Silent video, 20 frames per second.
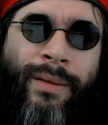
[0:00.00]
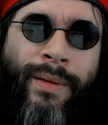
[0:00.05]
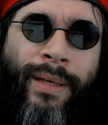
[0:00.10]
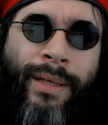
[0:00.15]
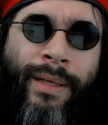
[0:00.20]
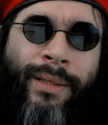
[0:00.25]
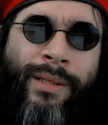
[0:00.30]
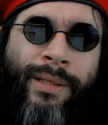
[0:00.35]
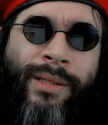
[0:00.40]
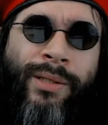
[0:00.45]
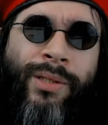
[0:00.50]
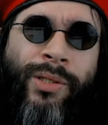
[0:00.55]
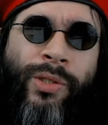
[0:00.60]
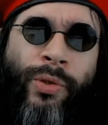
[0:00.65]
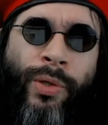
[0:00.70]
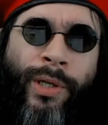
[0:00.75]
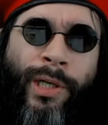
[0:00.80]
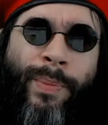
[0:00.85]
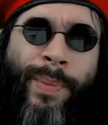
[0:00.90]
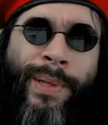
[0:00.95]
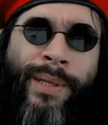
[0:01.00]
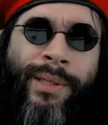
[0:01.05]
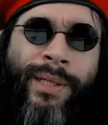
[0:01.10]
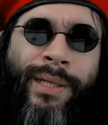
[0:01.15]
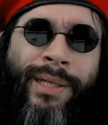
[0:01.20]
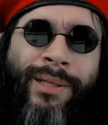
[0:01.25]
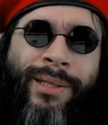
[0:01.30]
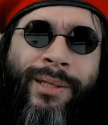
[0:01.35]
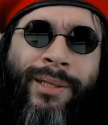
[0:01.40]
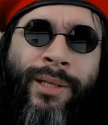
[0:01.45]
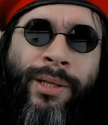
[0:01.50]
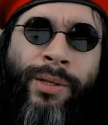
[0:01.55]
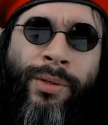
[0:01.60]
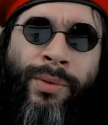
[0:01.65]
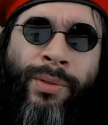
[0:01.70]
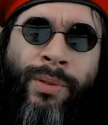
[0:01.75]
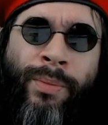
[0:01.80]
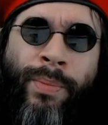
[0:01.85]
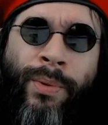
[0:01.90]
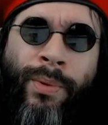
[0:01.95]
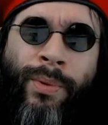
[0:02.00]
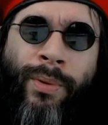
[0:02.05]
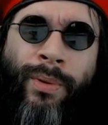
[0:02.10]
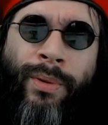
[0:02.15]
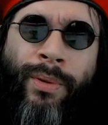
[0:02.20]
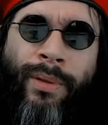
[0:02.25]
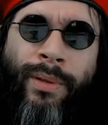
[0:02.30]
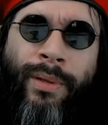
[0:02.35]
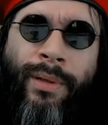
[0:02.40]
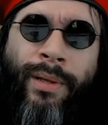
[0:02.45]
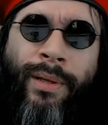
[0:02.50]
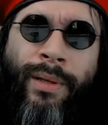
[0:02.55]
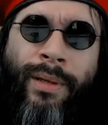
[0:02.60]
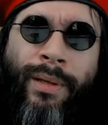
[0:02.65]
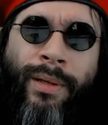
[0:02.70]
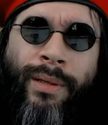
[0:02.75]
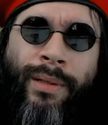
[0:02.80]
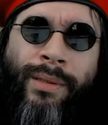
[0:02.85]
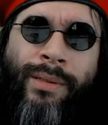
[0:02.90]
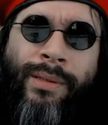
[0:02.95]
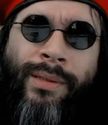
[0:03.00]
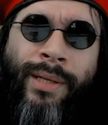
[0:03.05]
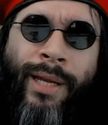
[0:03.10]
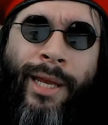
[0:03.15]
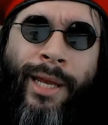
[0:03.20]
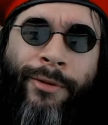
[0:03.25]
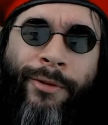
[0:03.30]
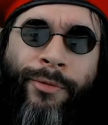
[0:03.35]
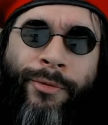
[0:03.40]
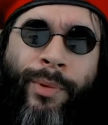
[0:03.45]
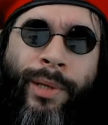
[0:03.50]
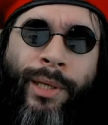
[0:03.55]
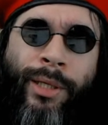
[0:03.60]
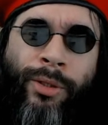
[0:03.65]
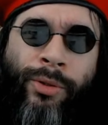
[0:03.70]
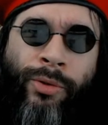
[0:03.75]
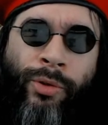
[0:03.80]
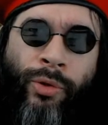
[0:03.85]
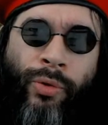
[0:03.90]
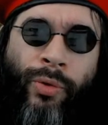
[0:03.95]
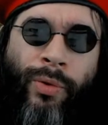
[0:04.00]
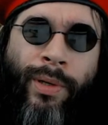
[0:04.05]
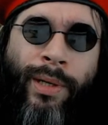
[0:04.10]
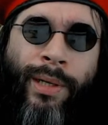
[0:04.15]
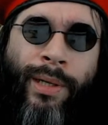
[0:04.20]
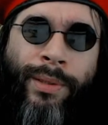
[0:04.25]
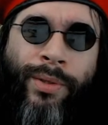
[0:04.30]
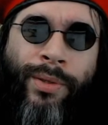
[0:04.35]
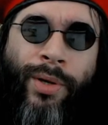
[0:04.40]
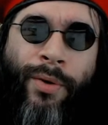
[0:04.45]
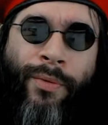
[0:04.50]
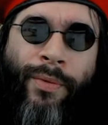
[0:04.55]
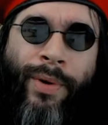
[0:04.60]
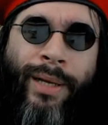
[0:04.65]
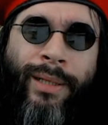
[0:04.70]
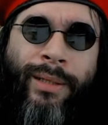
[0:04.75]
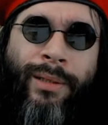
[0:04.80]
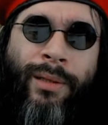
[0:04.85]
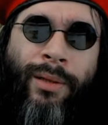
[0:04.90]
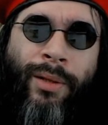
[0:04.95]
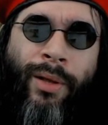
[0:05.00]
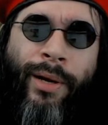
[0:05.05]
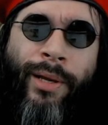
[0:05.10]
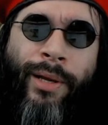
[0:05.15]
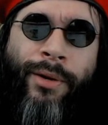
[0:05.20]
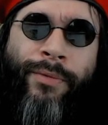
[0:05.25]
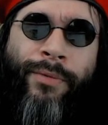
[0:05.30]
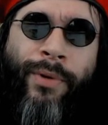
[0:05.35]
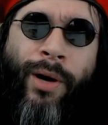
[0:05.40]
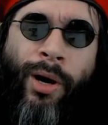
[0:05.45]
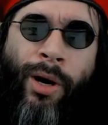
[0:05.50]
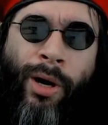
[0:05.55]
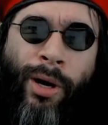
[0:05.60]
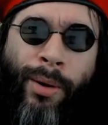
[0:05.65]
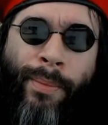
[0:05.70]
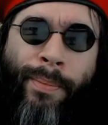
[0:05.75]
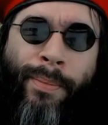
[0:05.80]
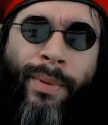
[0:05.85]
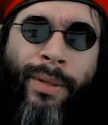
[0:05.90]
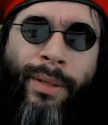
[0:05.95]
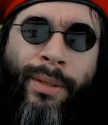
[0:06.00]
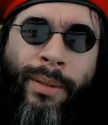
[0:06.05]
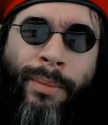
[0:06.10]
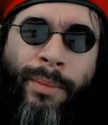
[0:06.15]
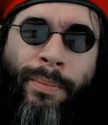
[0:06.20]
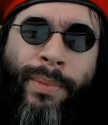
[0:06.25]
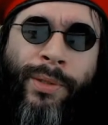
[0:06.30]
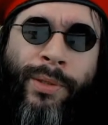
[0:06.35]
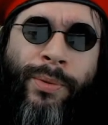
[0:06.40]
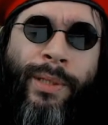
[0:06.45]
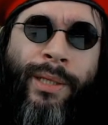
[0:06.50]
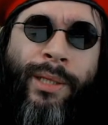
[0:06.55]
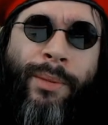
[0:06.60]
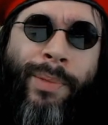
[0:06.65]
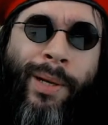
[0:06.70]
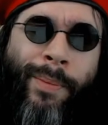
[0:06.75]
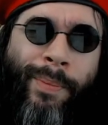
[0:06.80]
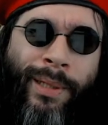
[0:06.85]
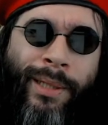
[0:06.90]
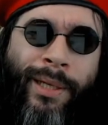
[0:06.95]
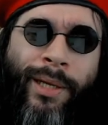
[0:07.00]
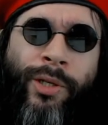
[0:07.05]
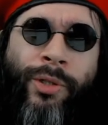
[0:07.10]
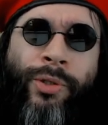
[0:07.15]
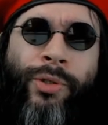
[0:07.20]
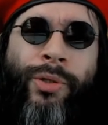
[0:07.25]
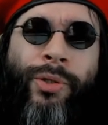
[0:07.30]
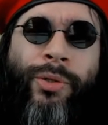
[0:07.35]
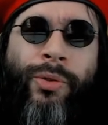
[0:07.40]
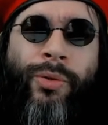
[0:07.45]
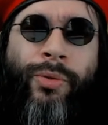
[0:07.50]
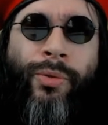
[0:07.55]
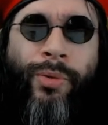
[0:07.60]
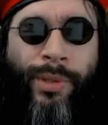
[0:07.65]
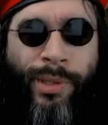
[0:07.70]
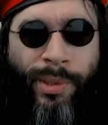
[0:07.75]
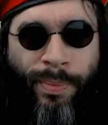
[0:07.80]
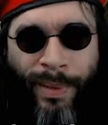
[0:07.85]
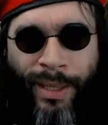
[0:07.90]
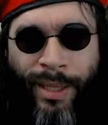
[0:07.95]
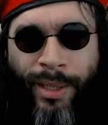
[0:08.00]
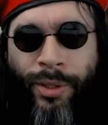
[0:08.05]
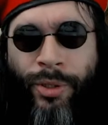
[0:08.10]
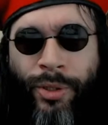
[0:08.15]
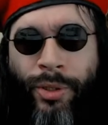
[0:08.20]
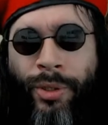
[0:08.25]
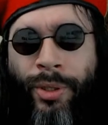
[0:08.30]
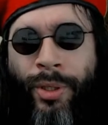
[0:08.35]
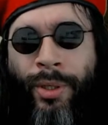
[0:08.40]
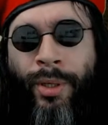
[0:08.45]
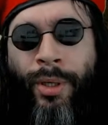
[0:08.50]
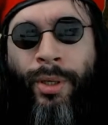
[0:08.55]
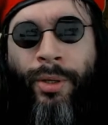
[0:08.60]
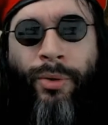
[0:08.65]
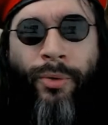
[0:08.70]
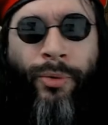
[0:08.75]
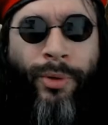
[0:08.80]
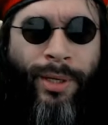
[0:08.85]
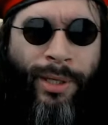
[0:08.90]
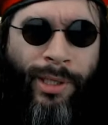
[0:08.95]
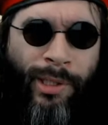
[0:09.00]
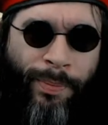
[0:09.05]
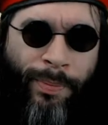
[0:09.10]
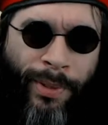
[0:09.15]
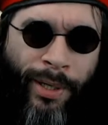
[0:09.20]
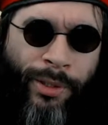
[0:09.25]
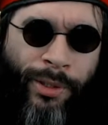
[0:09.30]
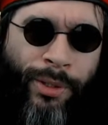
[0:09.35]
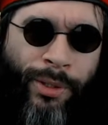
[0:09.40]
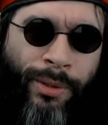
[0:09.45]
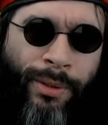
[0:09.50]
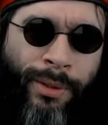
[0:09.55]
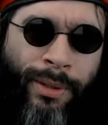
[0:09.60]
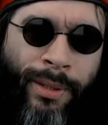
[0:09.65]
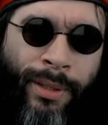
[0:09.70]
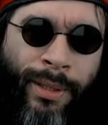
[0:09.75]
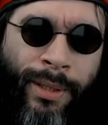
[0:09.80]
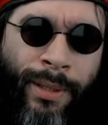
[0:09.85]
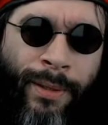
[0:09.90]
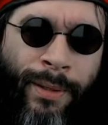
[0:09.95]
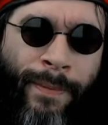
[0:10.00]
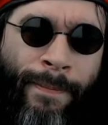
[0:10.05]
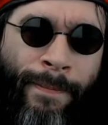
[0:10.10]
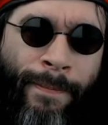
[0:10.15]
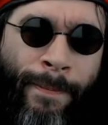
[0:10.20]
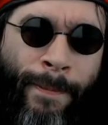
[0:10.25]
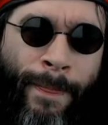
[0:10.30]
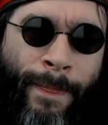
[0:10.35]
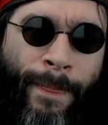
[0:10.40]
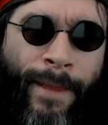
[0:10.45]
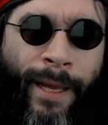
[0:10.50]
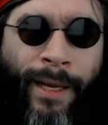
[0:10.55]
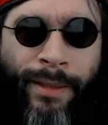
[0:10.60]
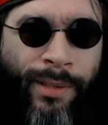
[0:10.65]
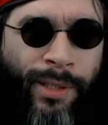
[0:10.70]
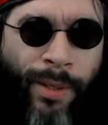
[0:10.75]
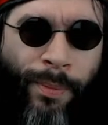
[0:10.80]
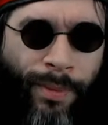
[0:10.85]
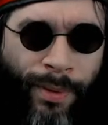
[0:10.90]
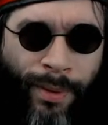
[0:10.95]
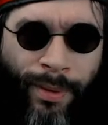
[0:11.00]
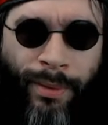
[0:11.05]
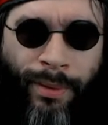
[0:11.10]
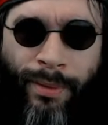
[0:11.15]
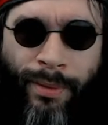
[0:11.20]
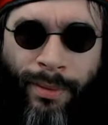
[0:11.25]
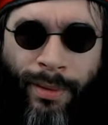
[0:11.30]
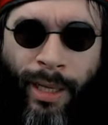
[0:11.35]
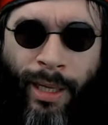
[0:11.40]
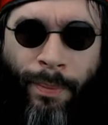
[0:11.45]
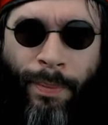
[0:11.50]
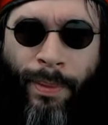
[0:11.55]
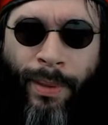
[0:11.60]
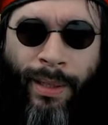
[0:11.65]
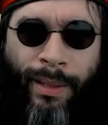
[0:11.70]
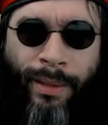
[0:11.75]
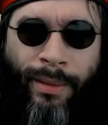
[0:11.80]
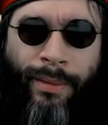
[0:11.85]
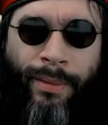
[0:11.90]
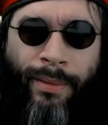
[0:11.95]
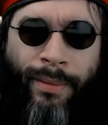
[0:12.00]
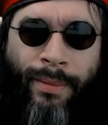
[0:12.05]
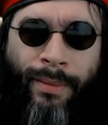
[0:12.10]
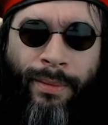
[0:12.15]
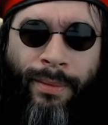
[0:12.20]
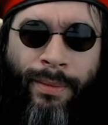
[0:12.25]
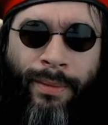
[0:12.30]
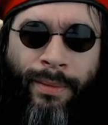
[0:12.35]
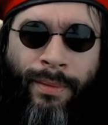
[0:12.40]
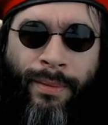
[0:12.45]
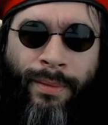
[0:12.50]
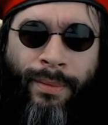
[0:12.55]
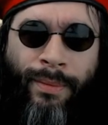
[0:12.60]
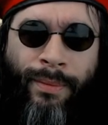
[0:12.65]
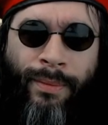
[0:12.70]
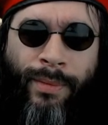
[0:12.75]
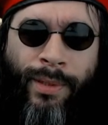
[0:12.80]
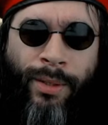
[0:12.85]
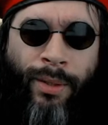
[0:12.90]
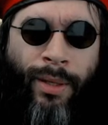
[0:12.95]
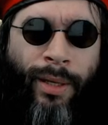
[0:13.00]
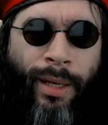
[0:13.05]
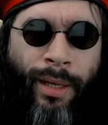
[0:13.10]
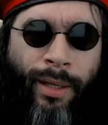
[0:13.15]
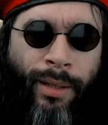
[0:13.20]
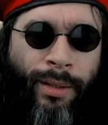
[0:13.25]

doesn't strike me as excusable, save where you can draw a direct line of harm between the publication or the speech or the expression and something happening. So like